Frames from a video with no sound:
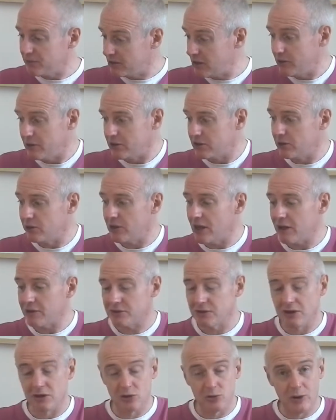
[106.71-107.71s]
It's only
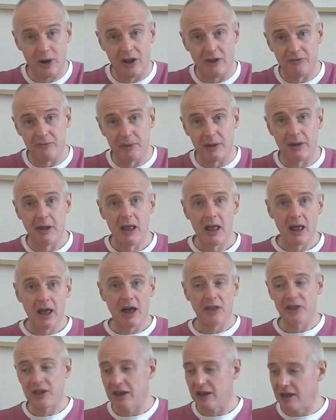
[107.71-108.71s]
2012, but
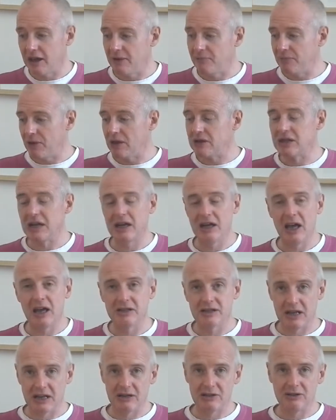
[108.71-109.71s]
I think as
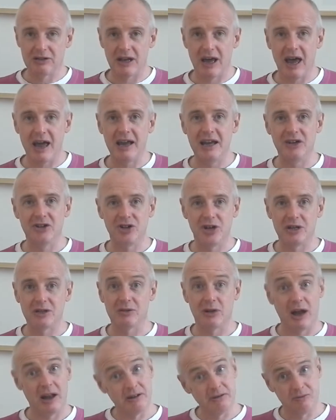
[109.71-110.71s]
it
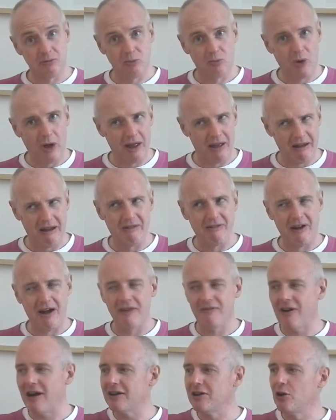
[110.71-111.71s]
ages, and
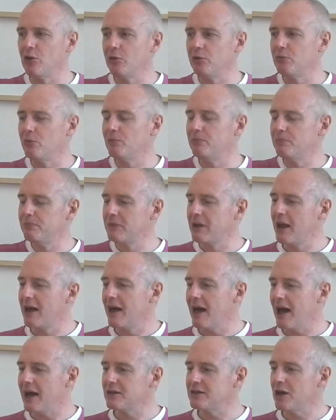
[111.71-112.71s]
I've had old
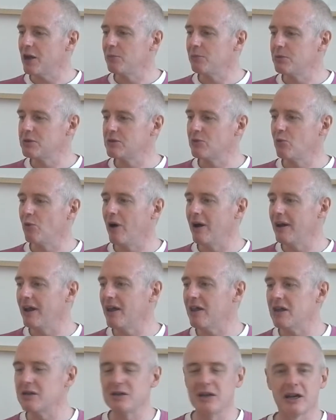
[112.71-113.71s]
examples of wine
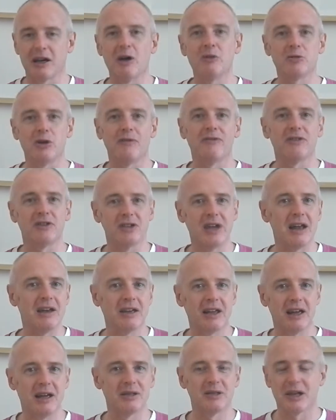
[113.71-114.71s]
like this, and it goes on for
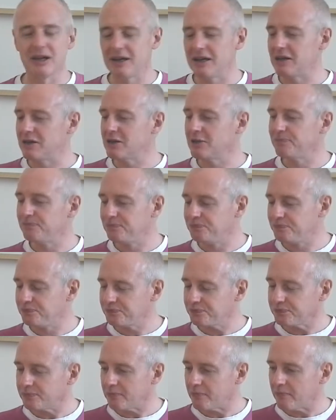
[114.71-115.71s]
10 years at least,
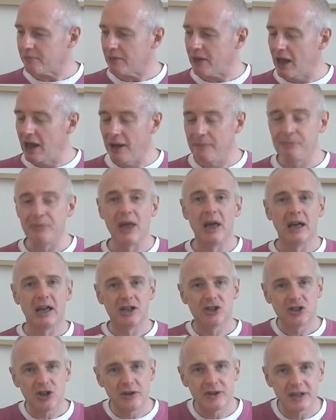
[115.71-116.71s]
you're
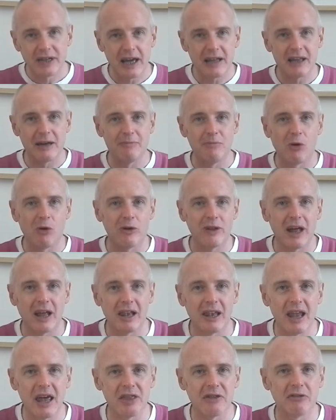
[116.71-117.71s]
starting to get that more of
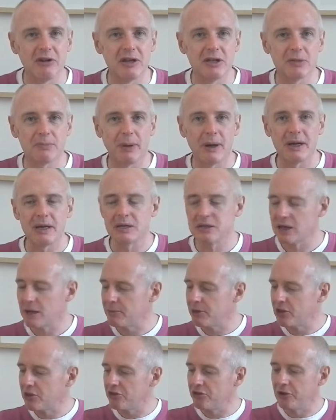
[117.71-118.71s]
that leathery spice
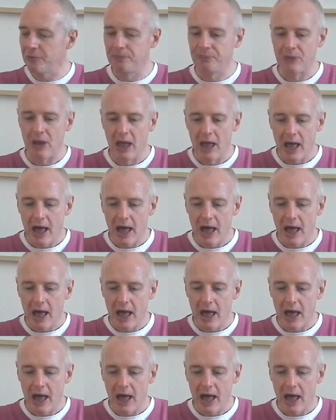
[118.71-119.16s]
coming through.